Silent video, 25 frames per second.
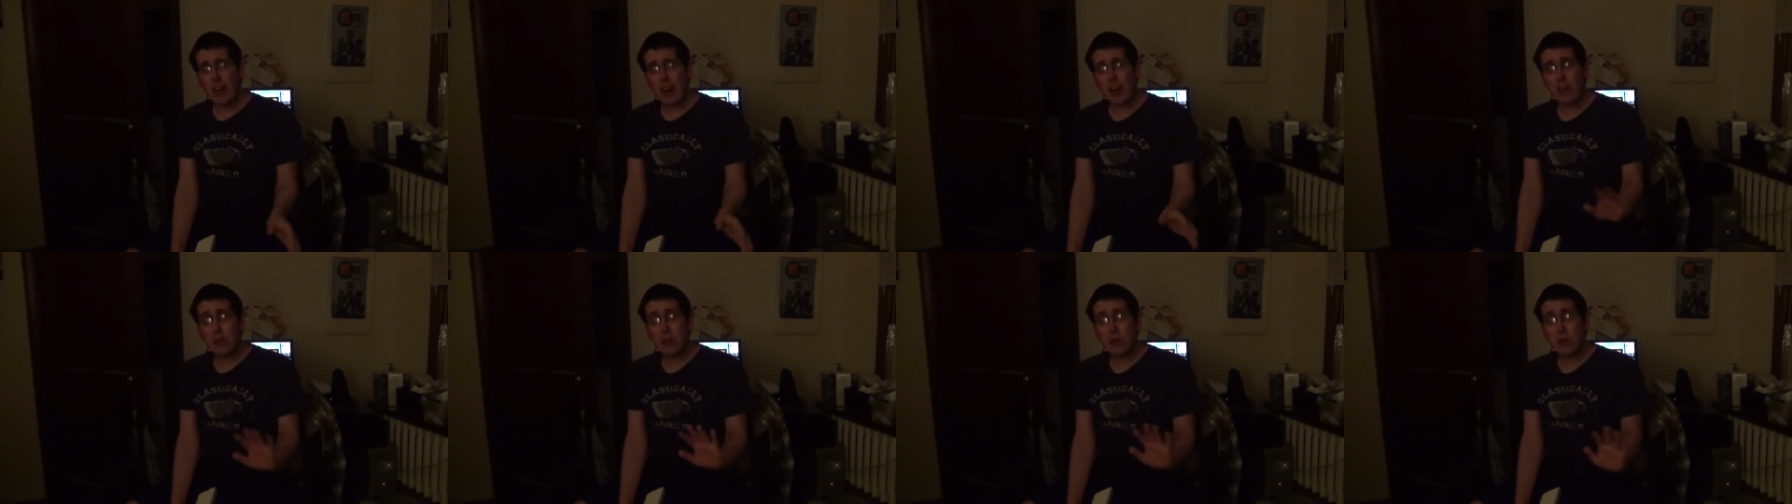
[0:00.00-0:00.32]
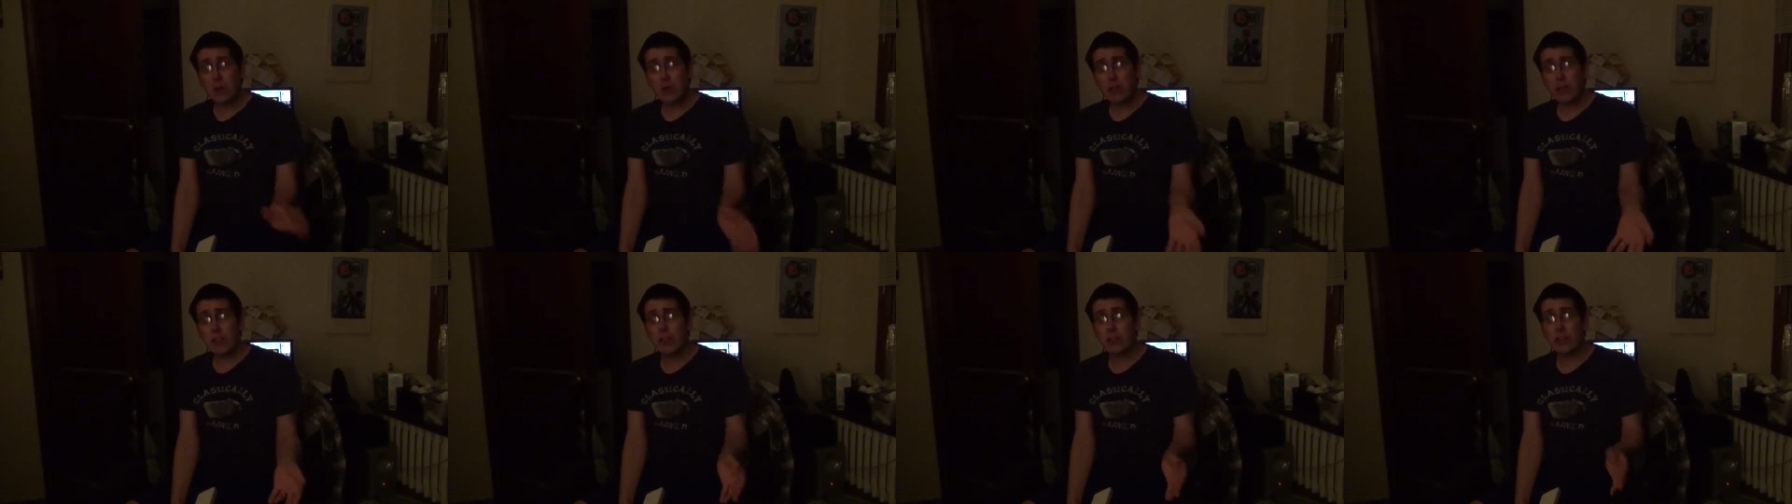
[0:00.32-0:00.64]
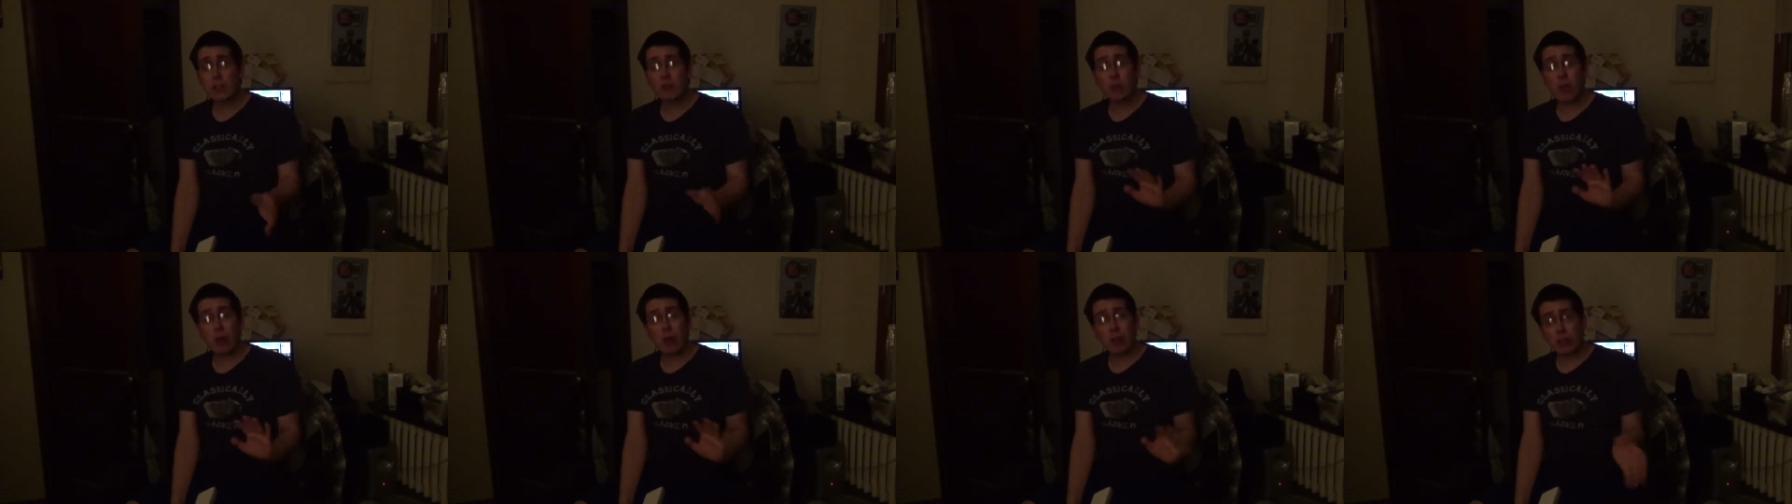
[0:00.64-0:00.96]
I'd do
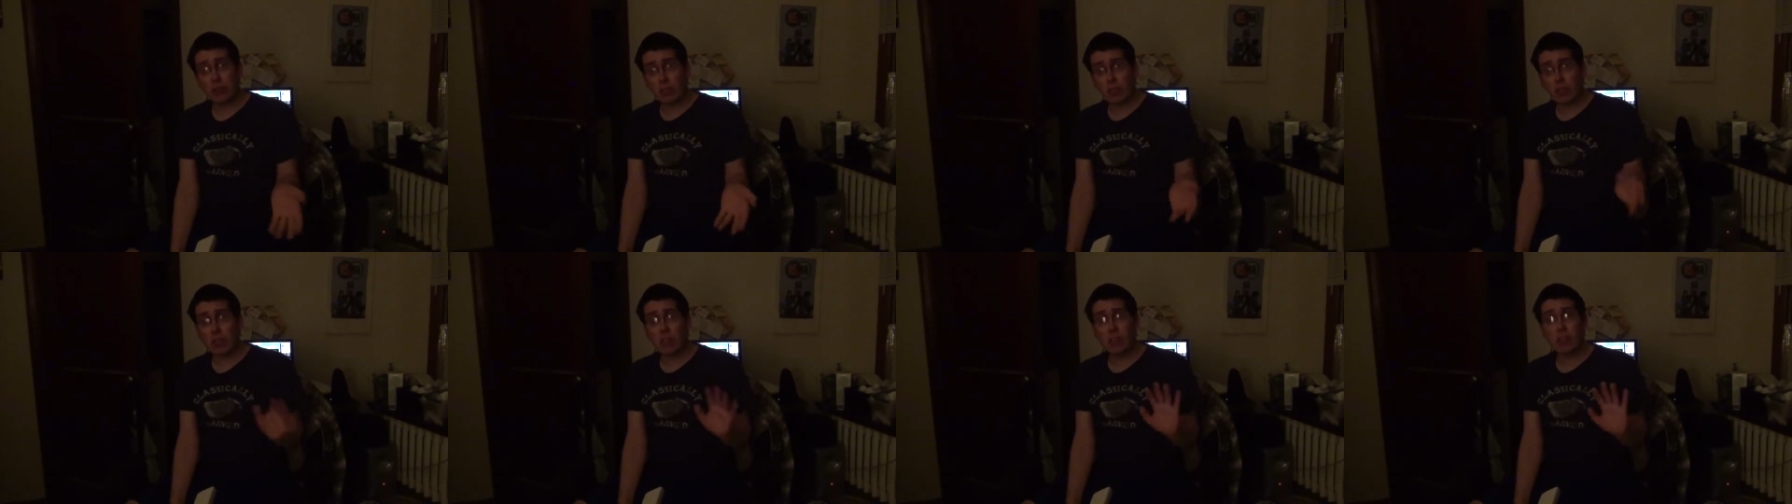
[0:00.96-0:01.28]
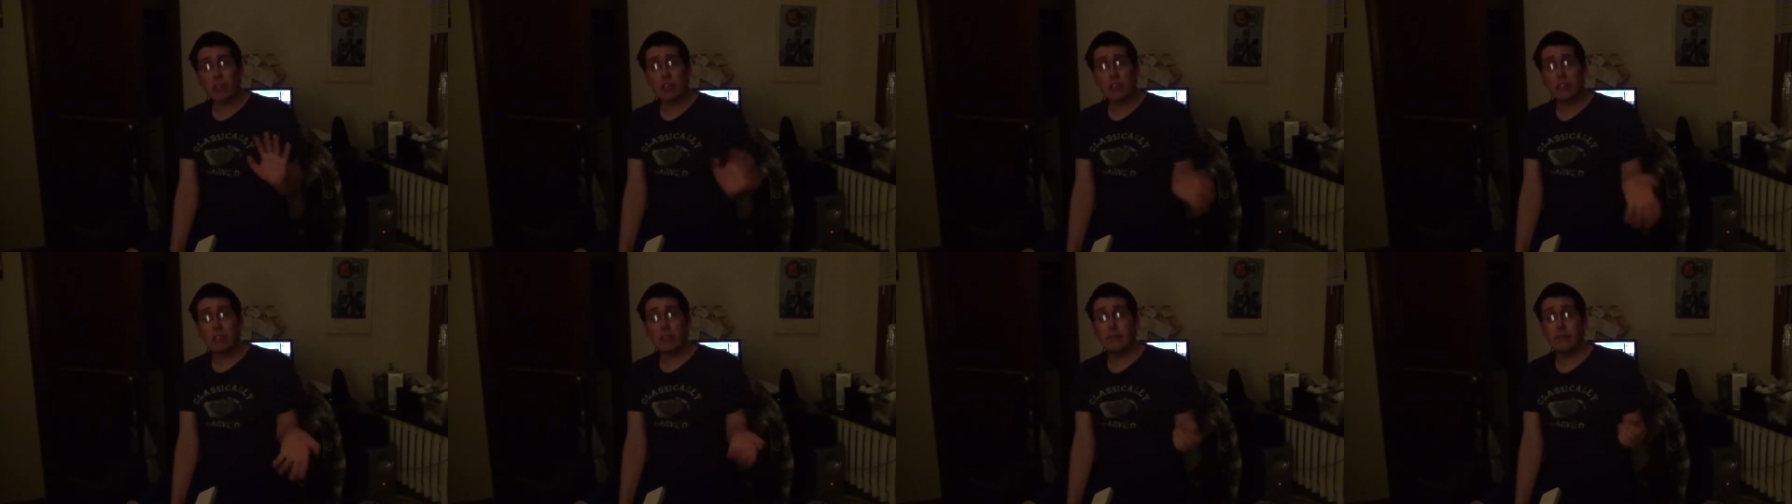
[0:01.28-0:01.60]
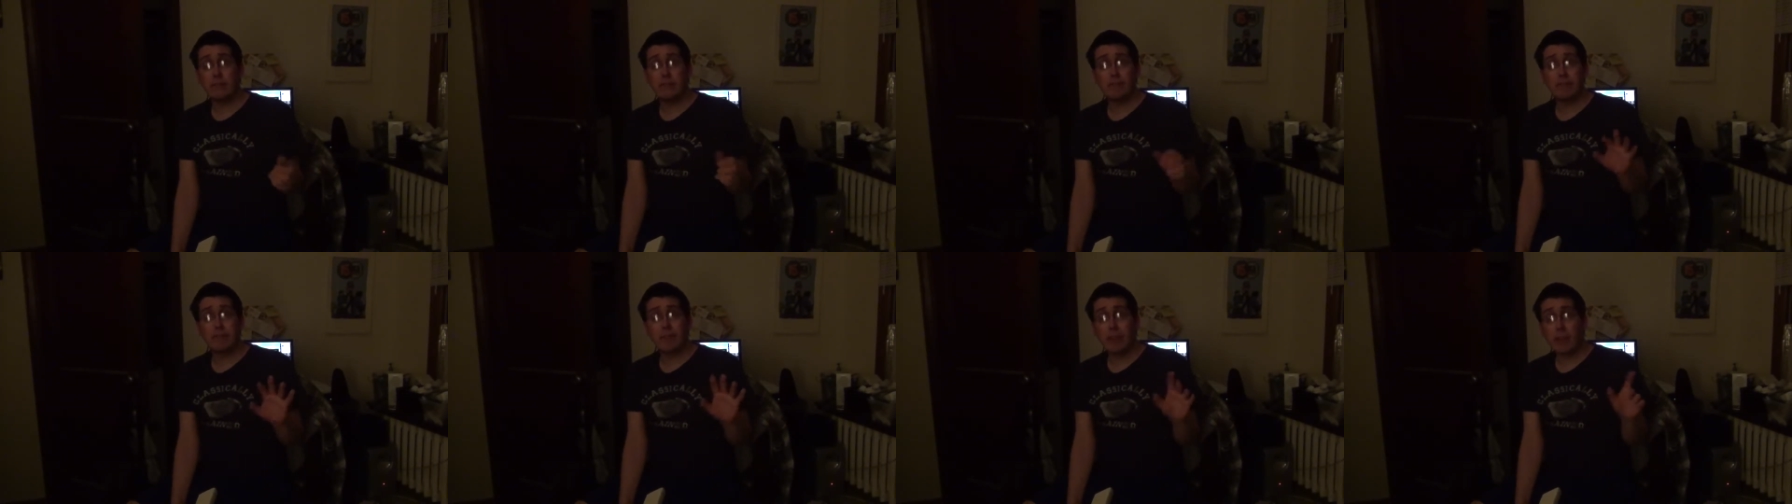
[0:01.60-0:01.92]
this quick little,
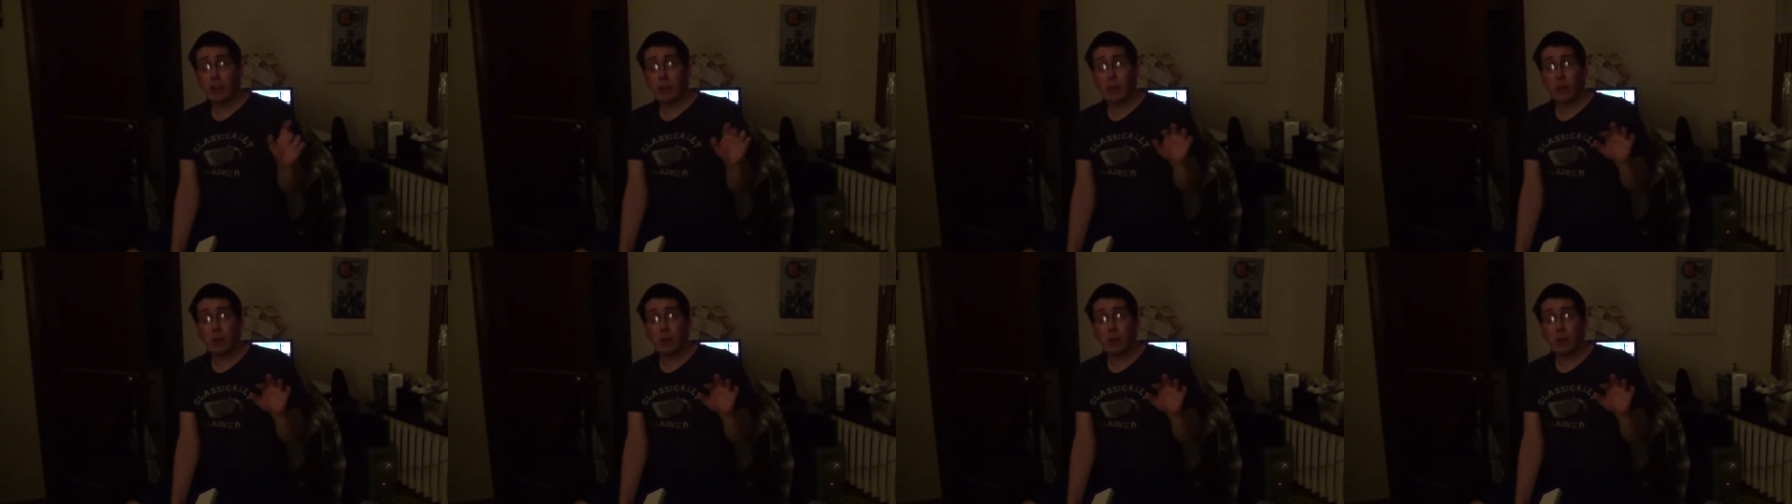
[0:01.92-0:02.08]
you